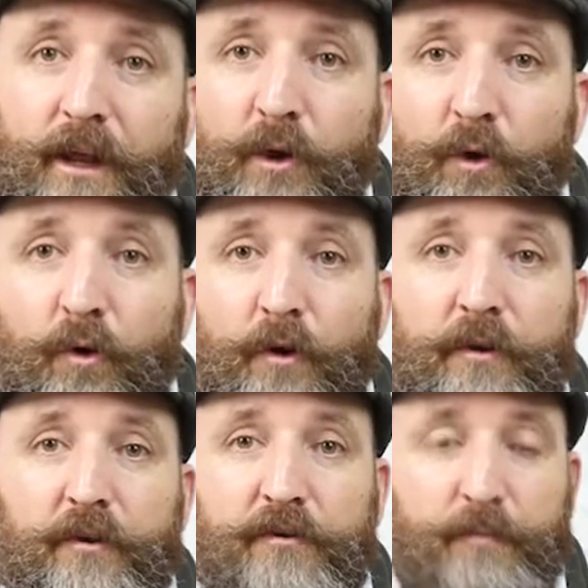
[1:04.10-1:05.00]
good
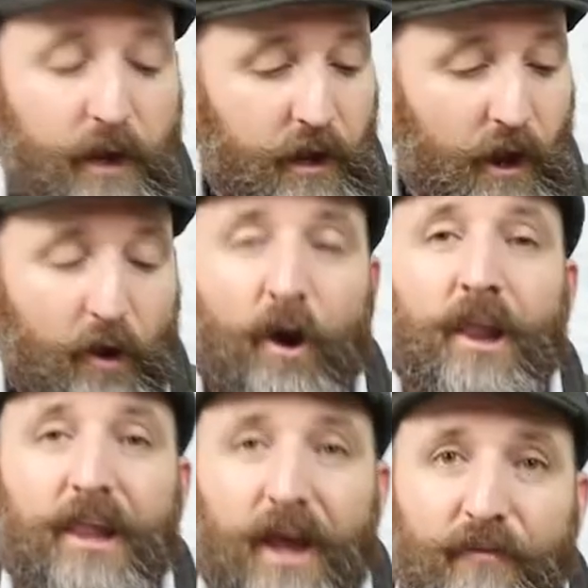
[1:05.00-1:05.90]
speaker, and I
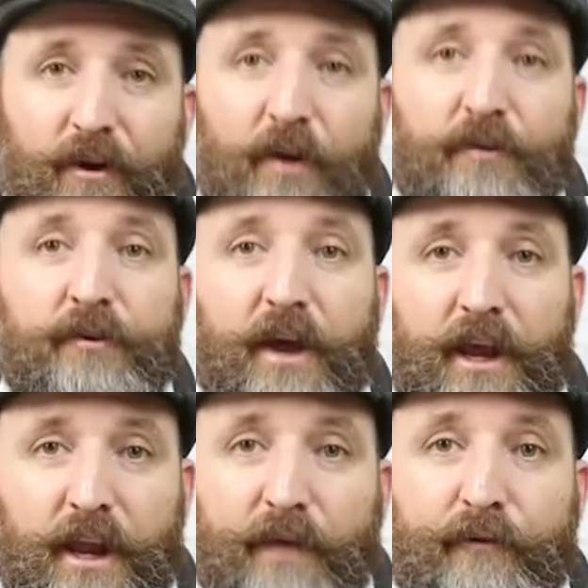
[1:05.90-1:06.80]
love it. I take
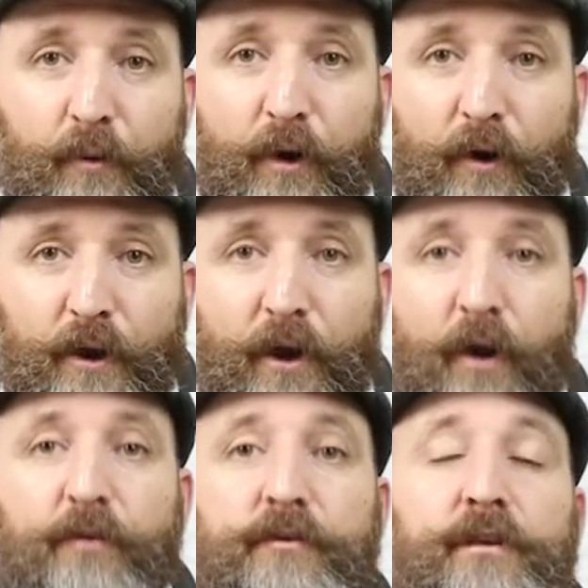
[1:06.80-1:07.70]
it everywhere I go
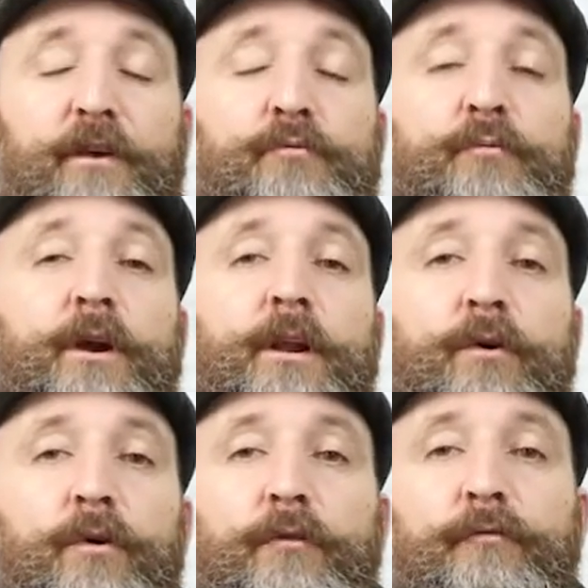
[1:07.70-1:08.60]
because I think it's really
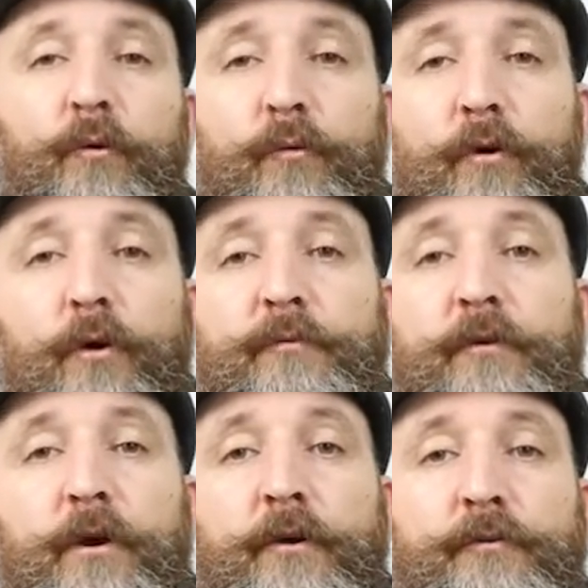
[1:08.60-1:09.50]
good for rooms
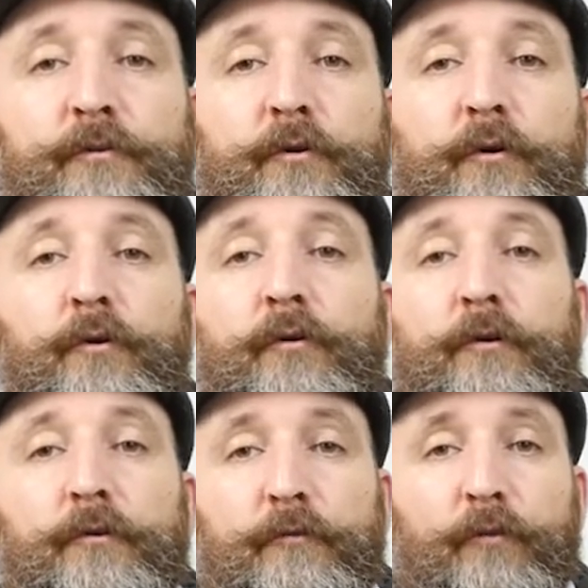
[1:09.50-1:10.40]

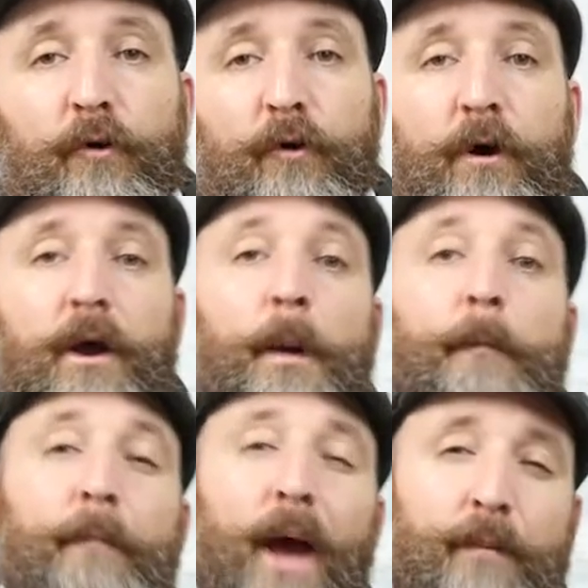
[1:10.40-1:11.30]
2 to 4,
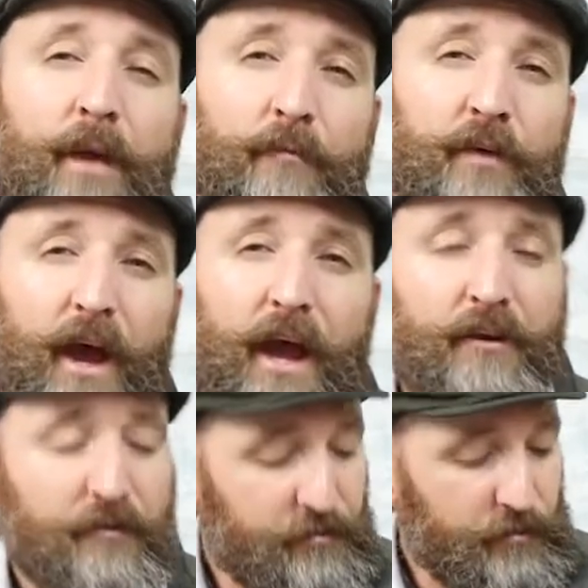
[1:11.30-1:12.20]
maybe up to 8
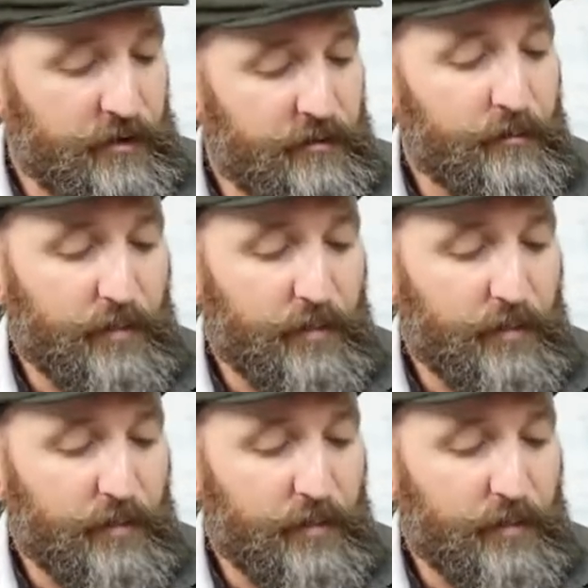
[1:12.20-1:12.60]
at a stretch.